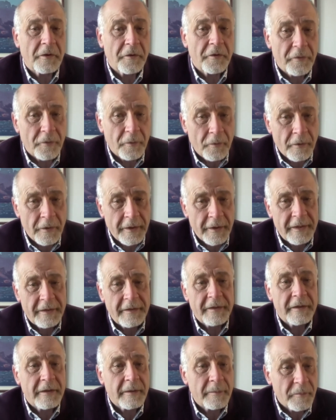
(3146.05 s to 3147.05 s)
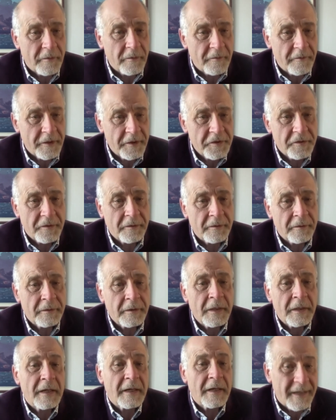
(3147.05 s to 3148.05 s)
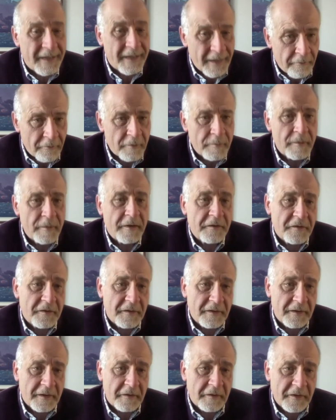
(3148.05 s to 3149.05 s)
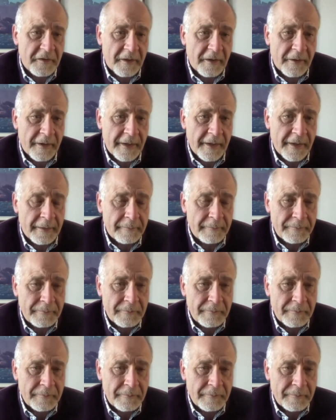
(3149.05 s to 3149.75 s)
authority than the provincial governments in this area.